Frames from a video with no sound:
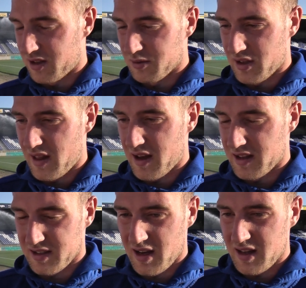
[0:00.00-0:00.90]
teams like that
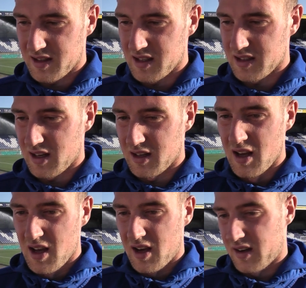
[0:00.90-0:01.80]
at the start of the season, and
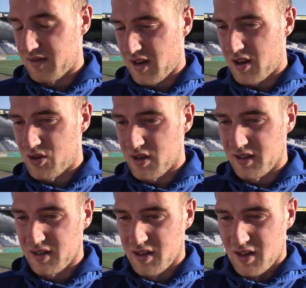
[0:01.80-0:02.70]
or even Alloa,